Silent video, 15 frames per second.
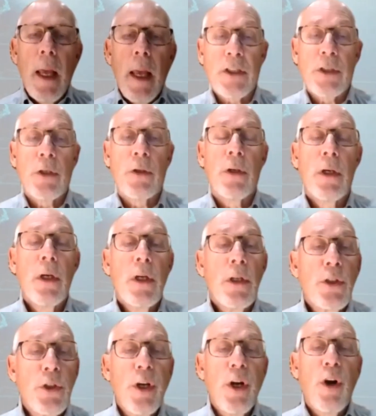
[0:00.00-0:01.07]
So
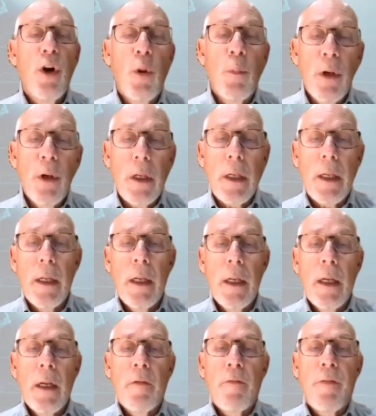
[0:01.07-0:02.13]
do your homework,
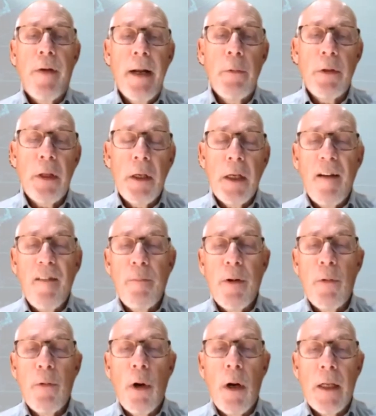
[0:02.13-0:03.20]
find out what the
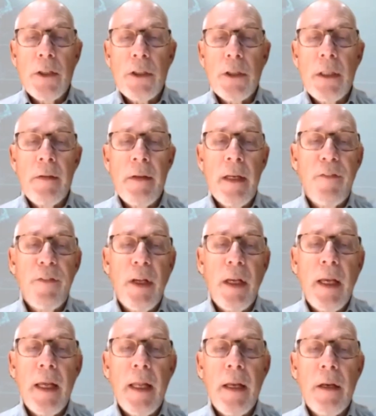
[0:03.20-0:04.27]
government wants, and then if you
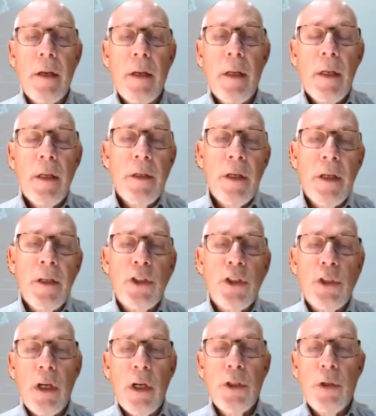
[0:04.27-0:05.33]
can,
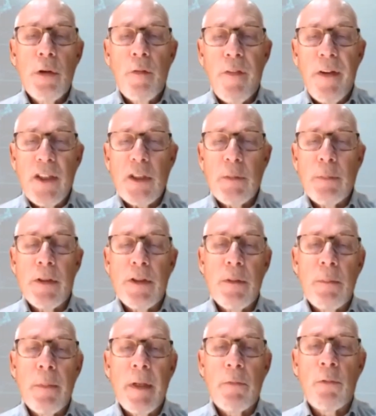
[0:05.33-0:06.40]
construct your investment
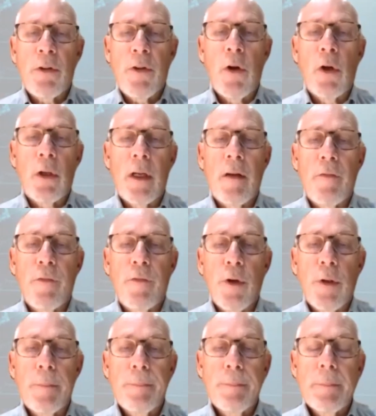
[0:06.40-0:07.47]
to meet what they're looking
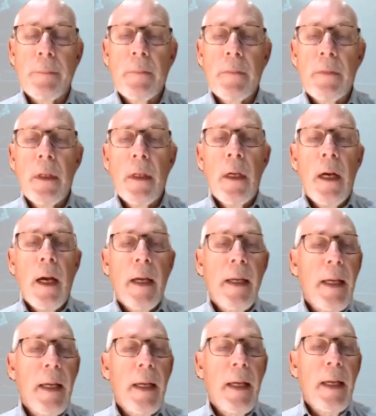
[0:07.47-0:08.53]
for.
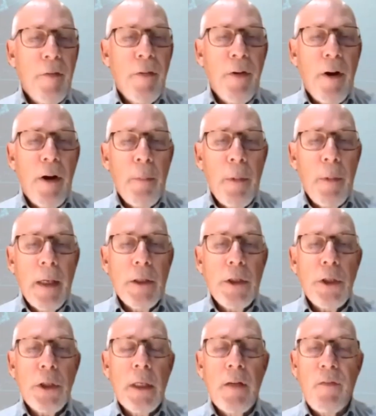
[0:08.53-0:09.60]
Again, we want to thank you very
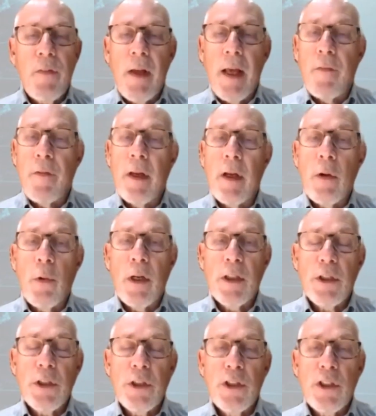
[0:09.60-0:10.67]
much. And if you have any
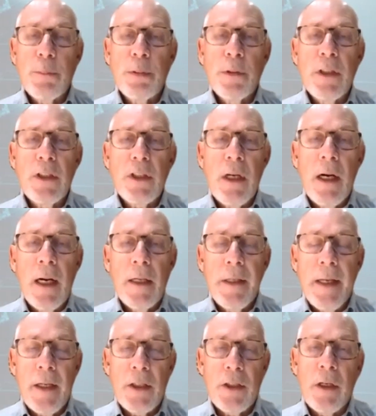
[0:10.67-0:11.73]
questions, please
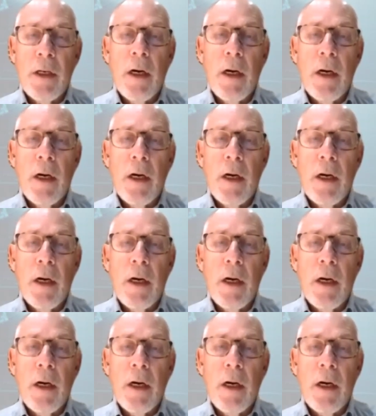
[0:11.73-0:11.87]
contact us